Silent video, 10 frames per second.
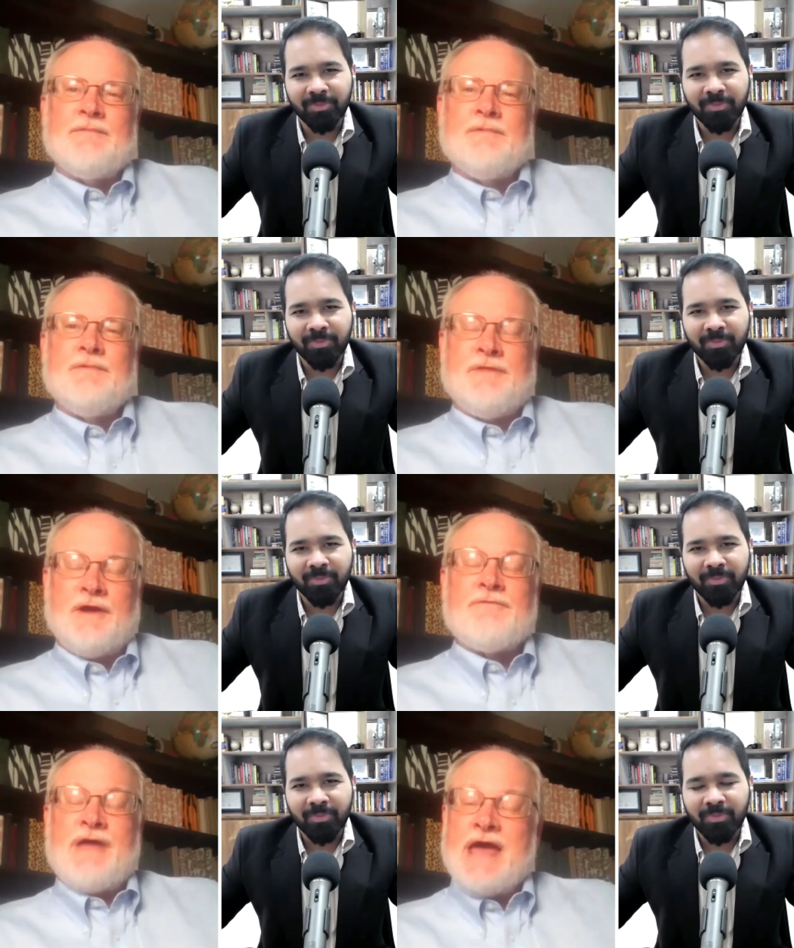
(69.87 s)

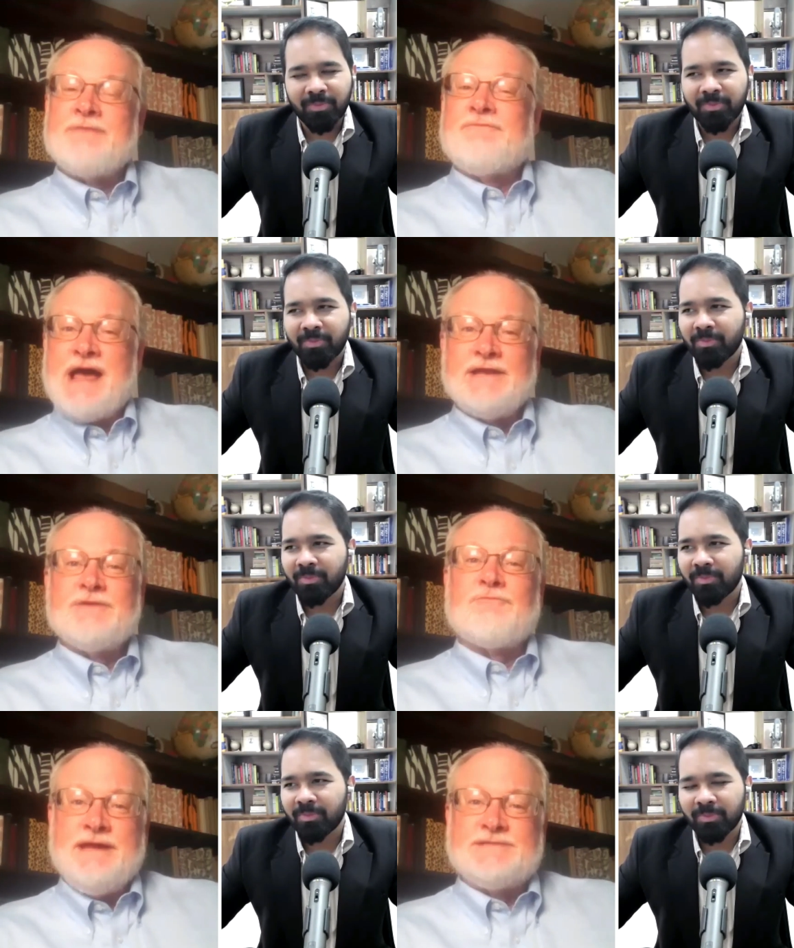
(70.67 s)
Speaker 1: They had valid
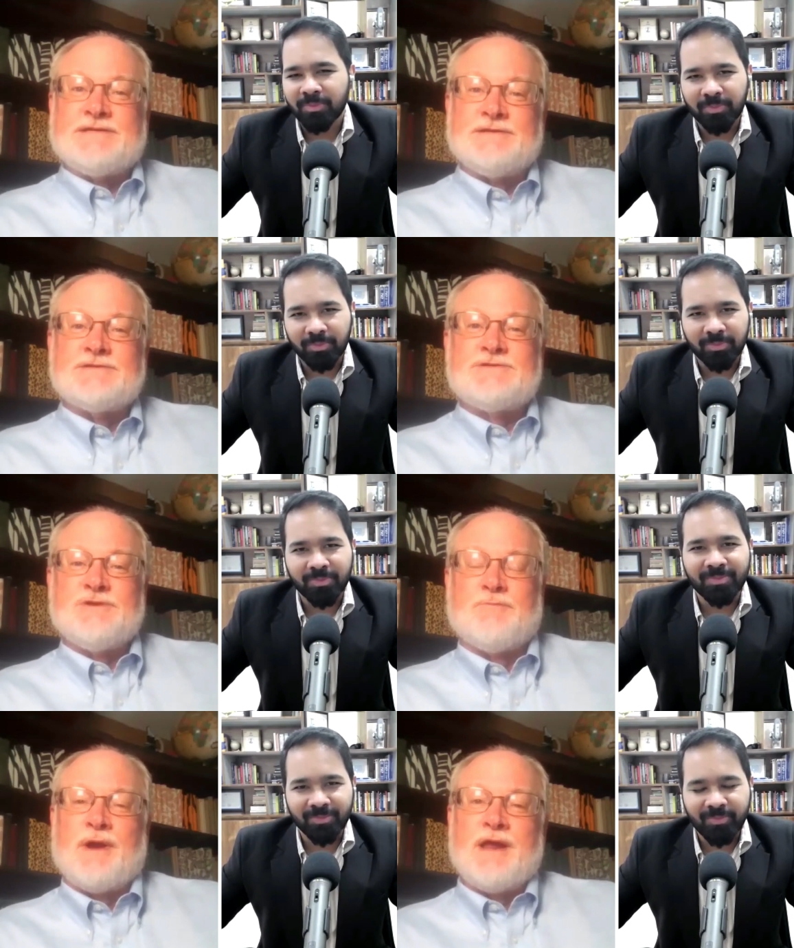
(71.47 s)
reasons to
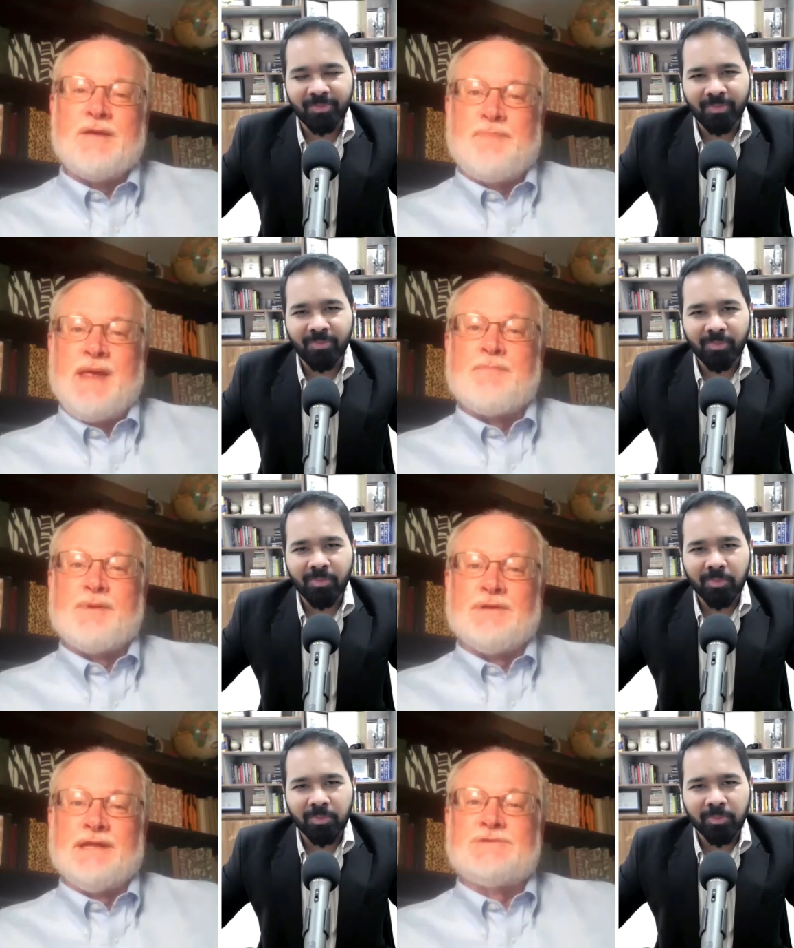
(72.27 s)
bring
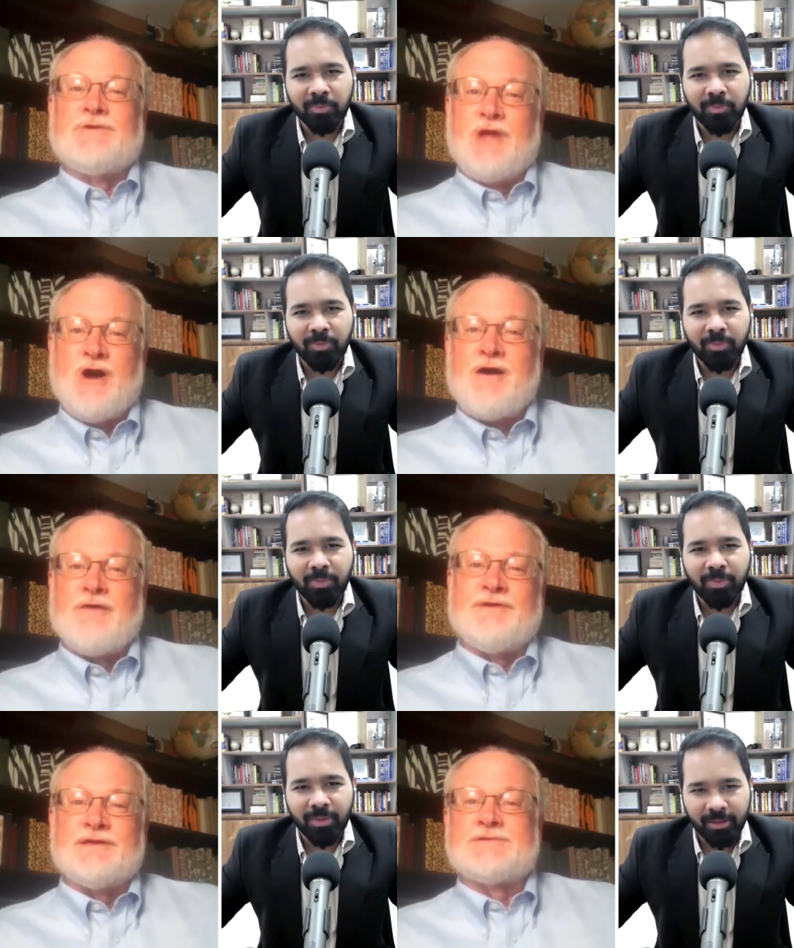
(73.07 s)
people into the
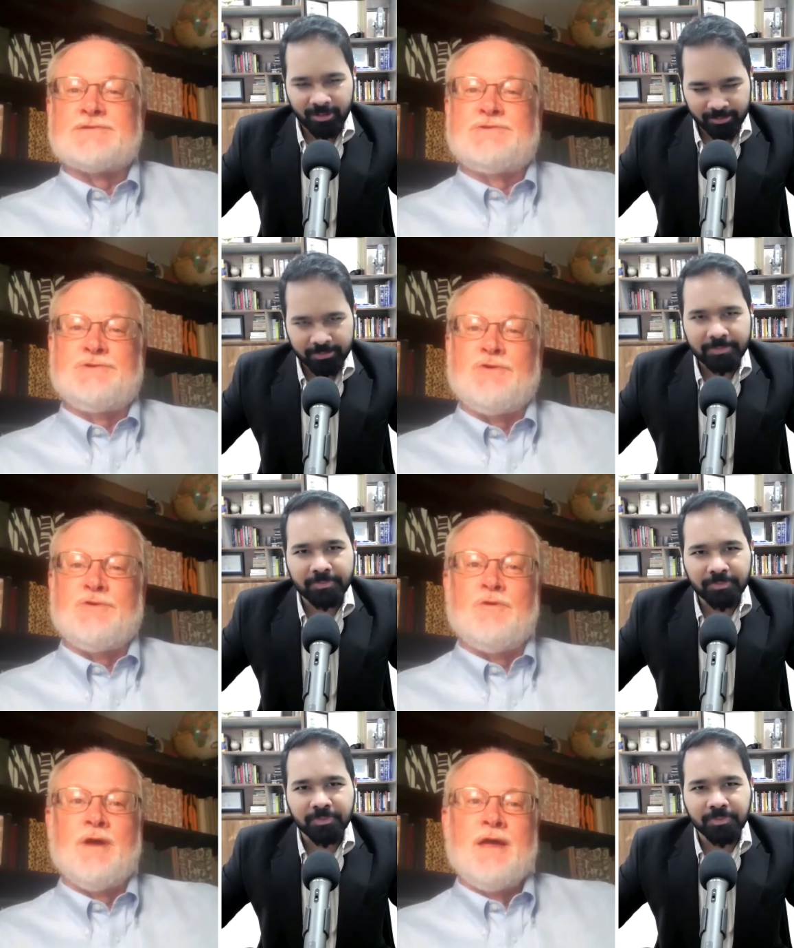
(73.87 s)
office
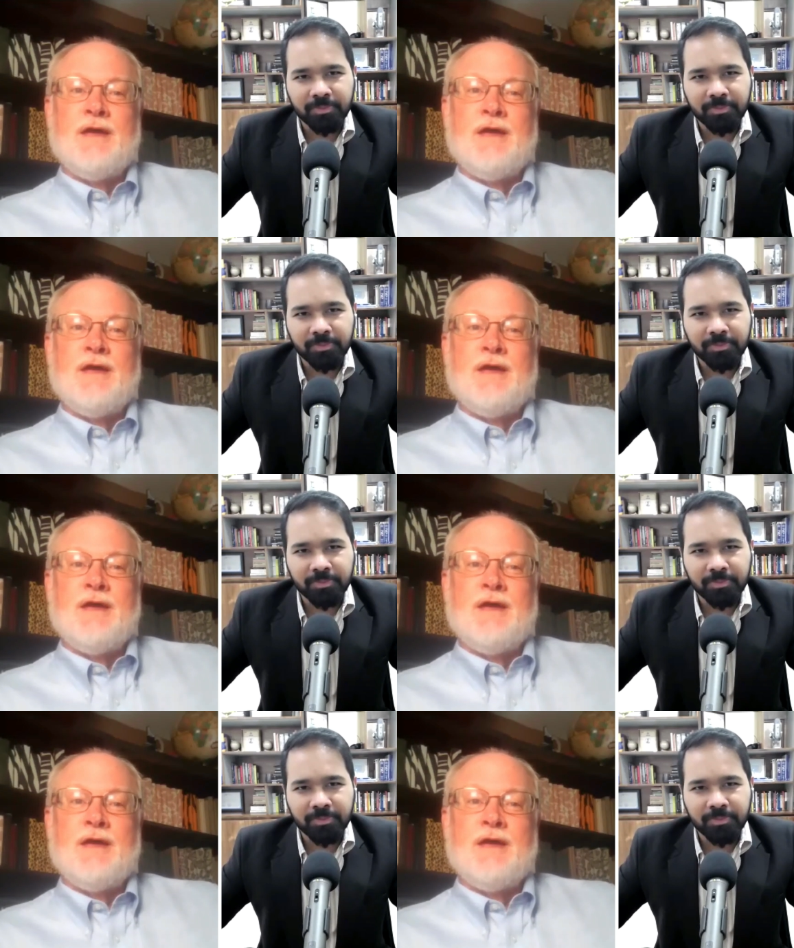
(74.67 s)
to